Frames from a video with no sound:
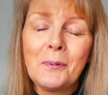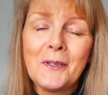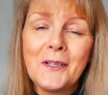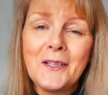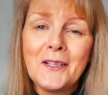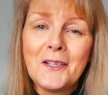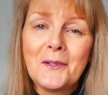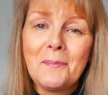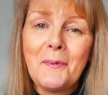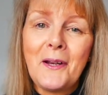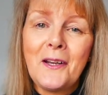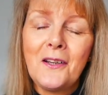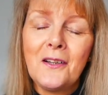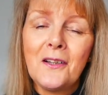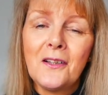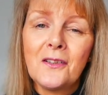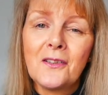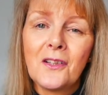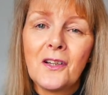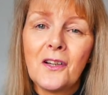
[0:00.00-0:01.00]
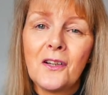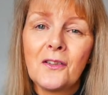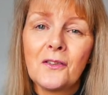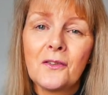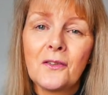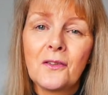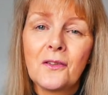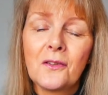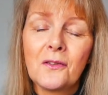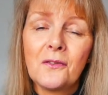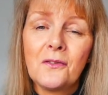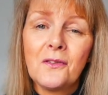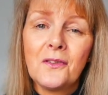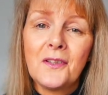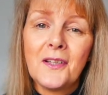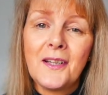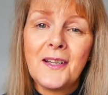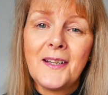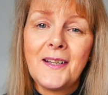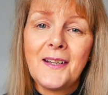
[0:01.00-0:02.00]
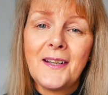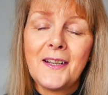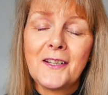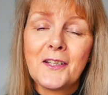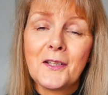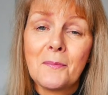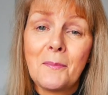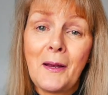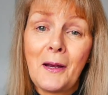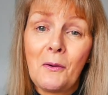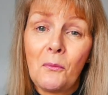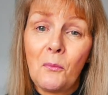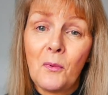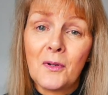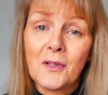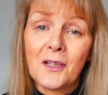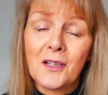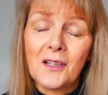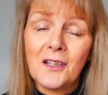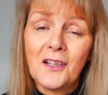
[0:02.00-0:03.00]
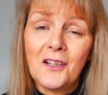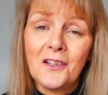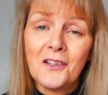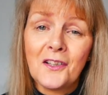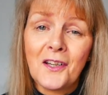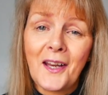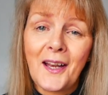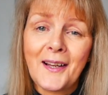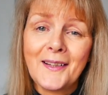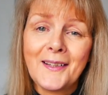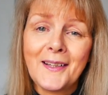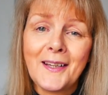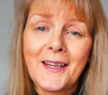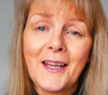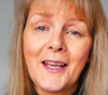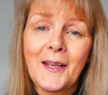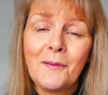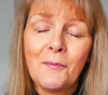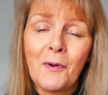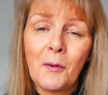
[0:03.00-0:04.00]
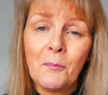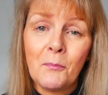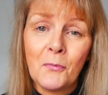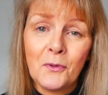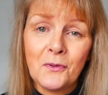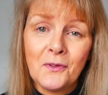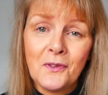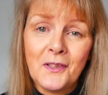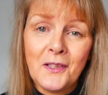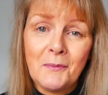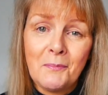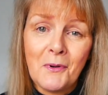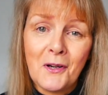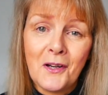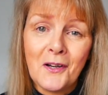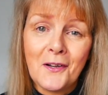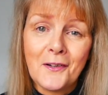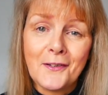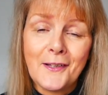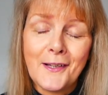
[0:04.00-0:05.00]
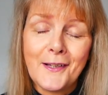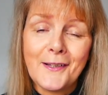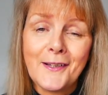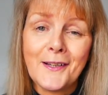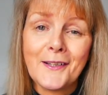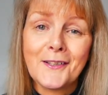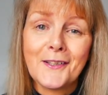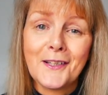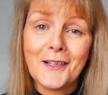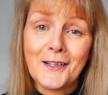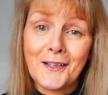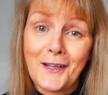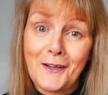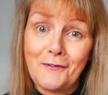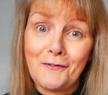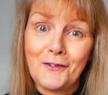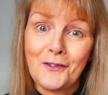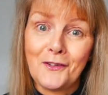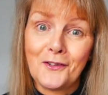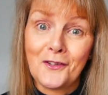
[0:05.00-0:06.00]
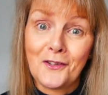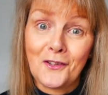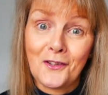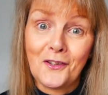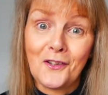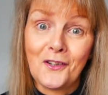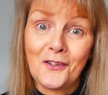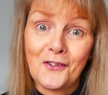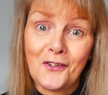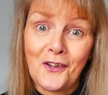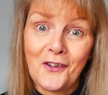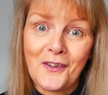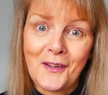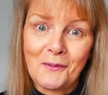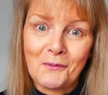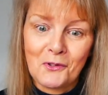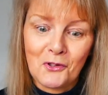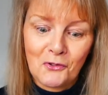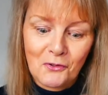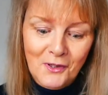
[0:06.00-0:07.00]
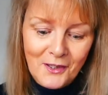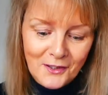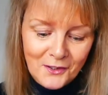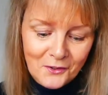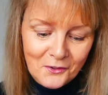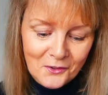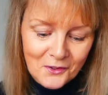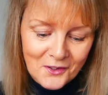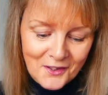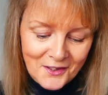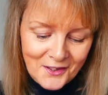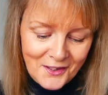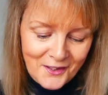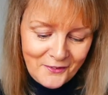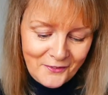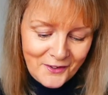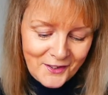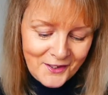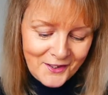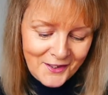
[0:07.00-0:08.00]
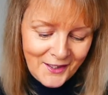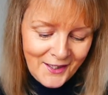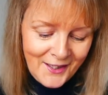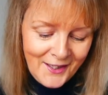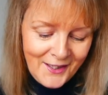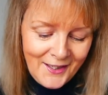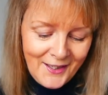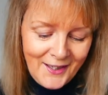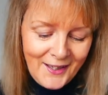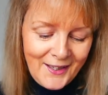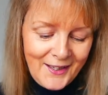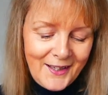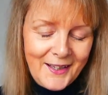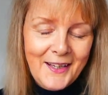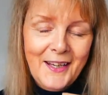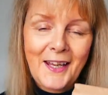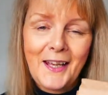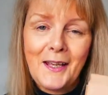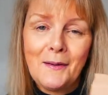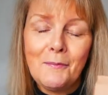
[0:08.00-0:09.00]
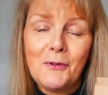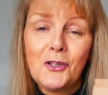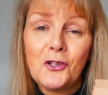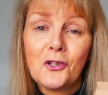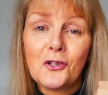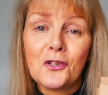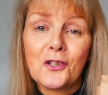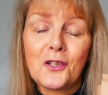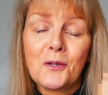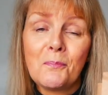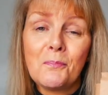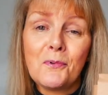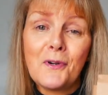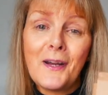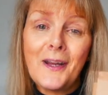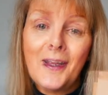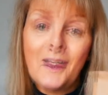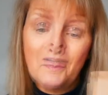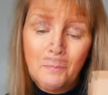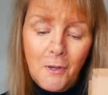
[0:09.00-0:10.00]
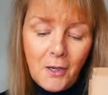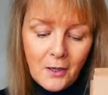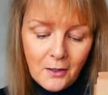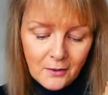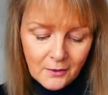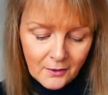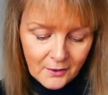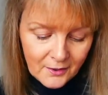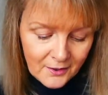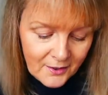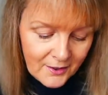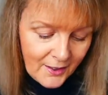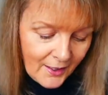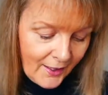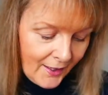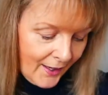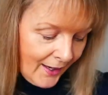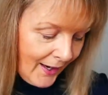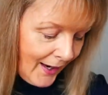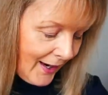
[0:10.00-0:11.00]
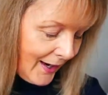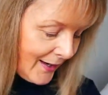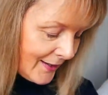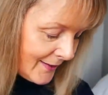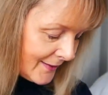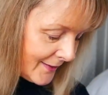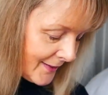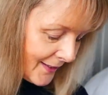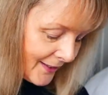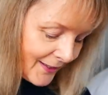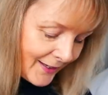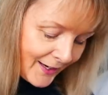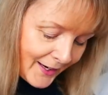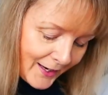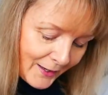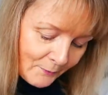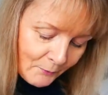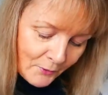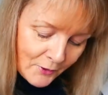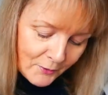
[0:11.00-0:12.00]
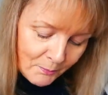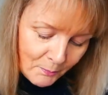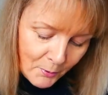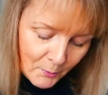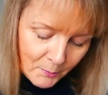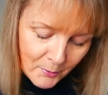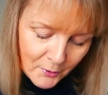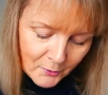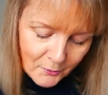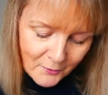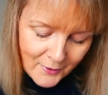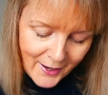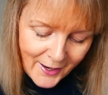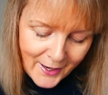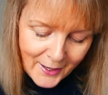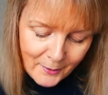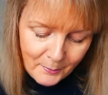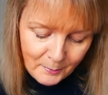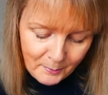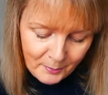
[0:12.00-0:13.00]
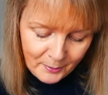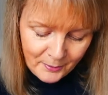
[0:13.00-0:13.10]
placed my order on Sunday at about 1 o'clock and it came on Monday morning at 11, so I thought that was really good service. It came in just a brown box and it came with bubble wrap